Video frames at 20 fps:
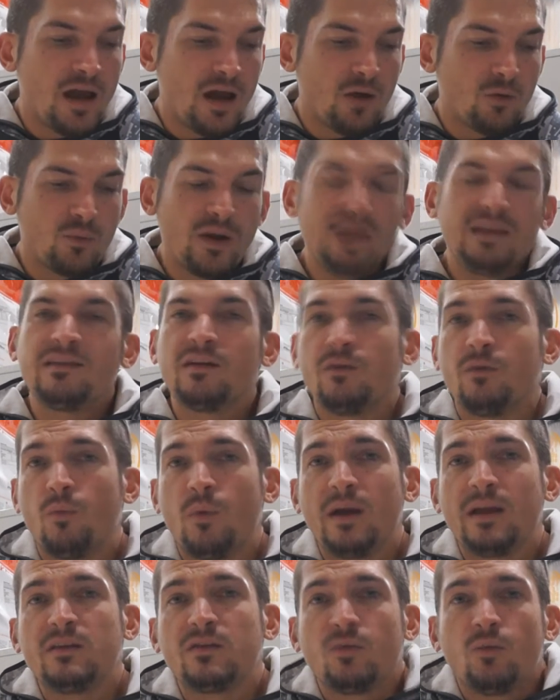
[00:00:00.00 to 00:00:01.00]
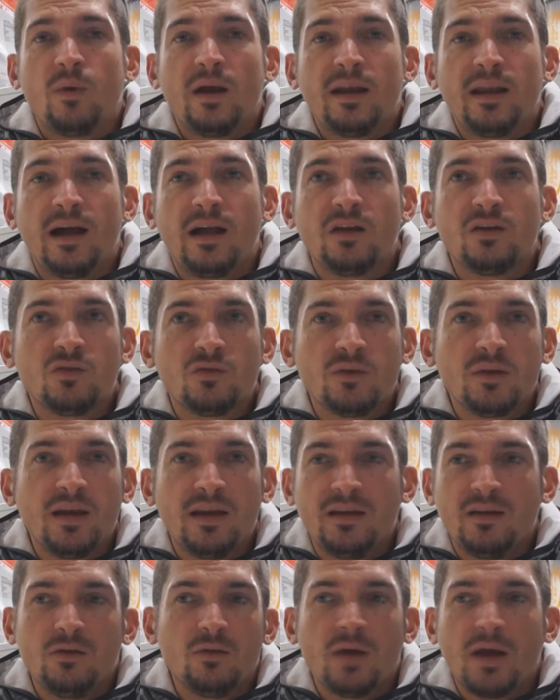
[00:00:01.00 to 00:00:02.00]
A rating of 1 to 100
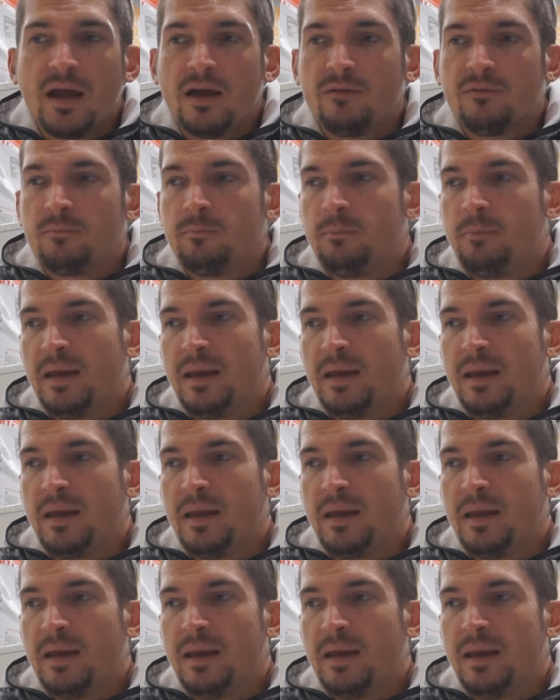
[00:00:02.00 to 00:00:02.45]
and you have